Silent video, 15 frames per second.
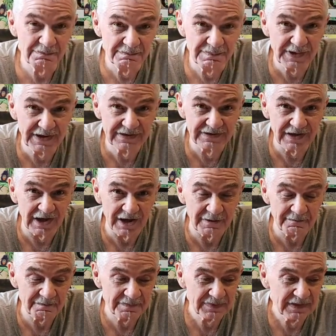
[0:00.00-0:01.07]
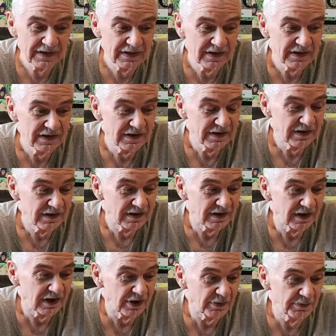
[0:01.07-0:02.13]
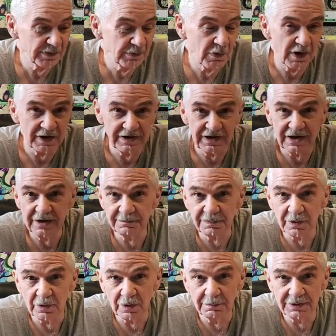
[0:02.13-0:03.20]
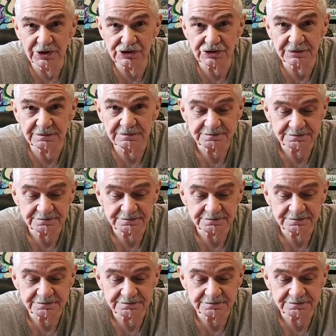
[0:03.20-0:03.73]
Big time. We wanted to end prohibition.